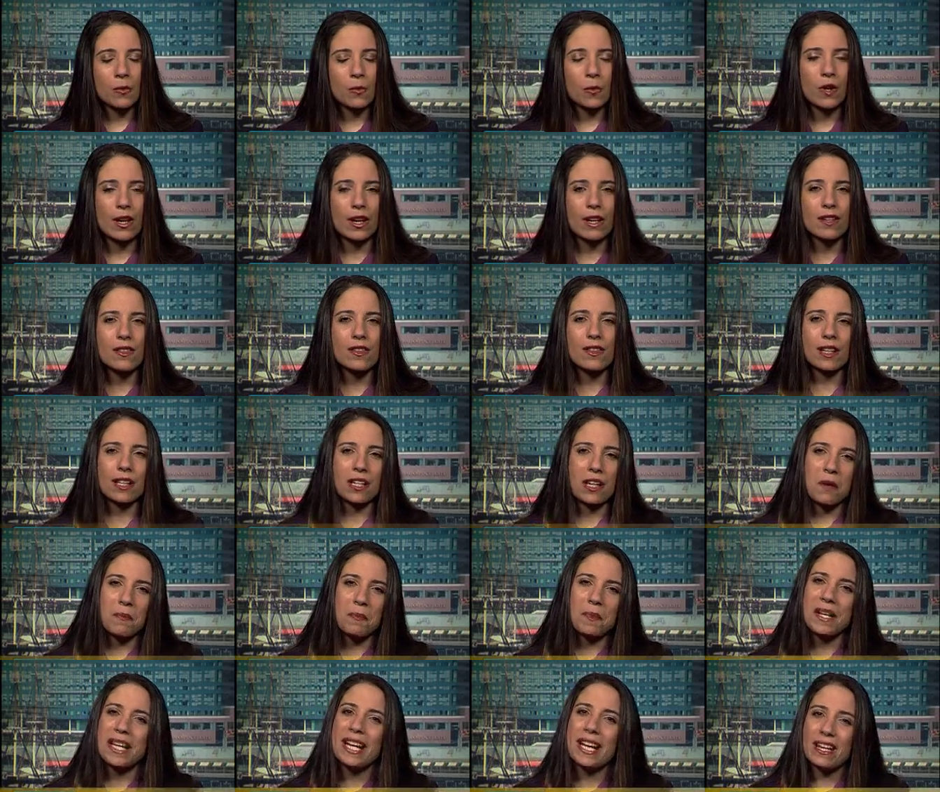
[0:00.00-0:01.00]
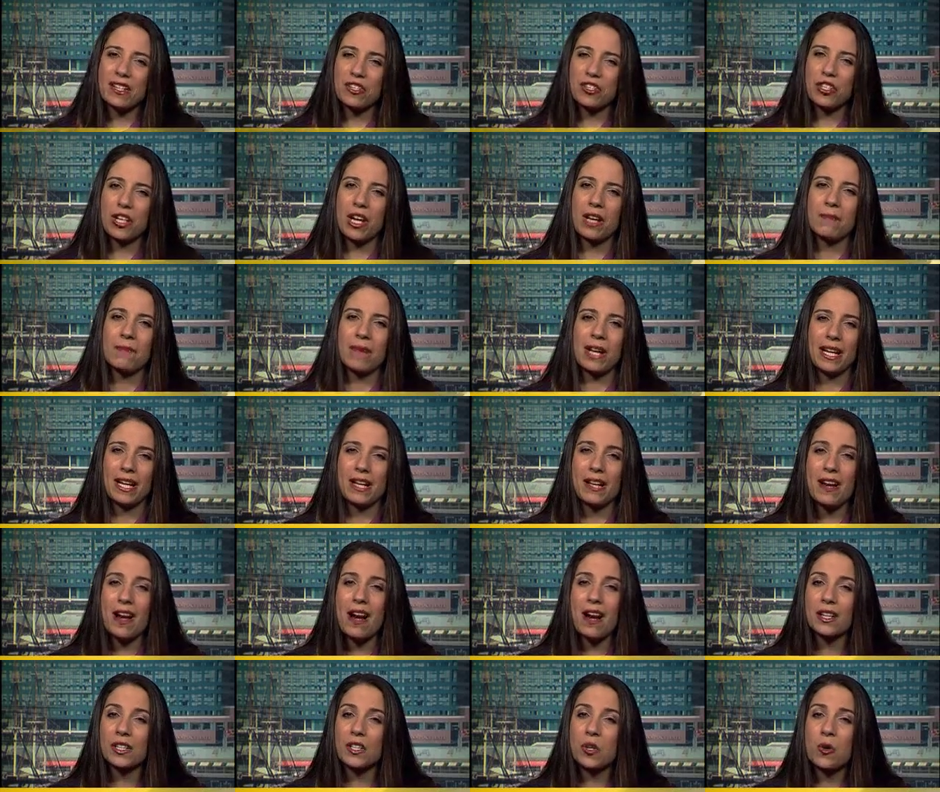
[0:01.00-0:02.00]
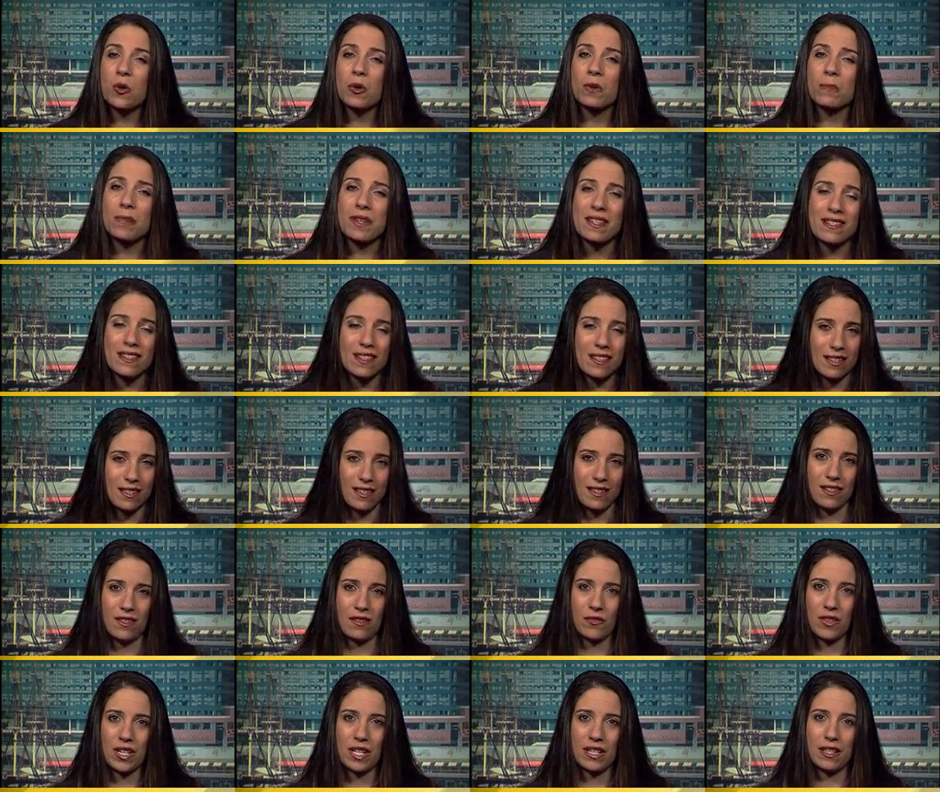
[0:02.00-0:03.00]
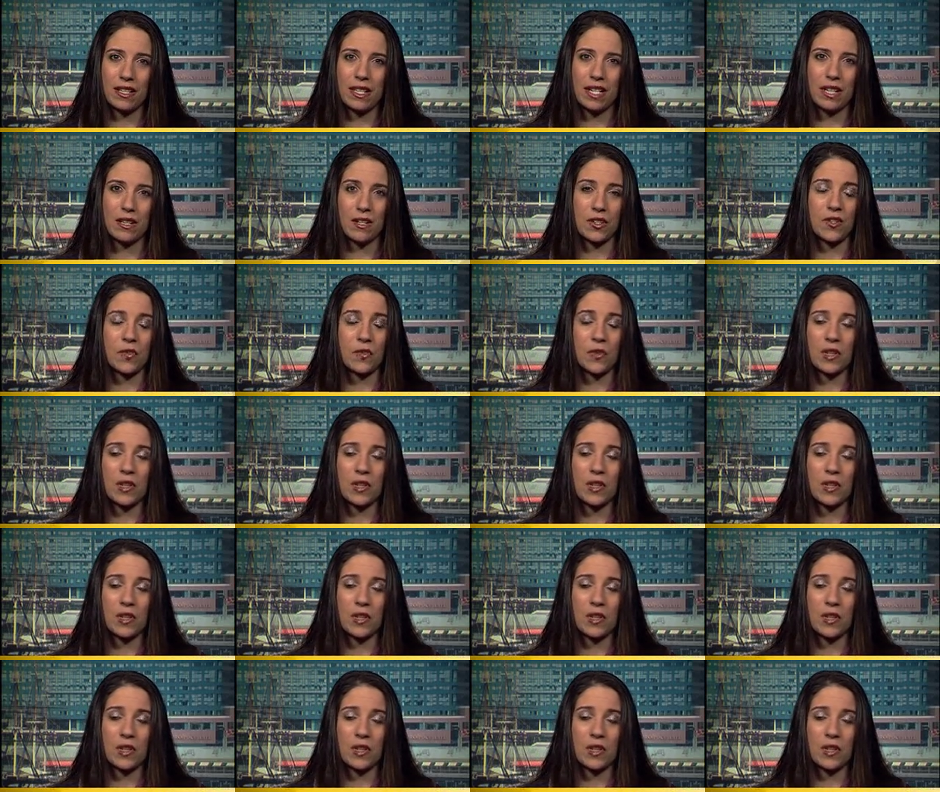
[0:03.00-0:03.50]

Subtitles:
Well, the company has shed many non-core businesses in recent years.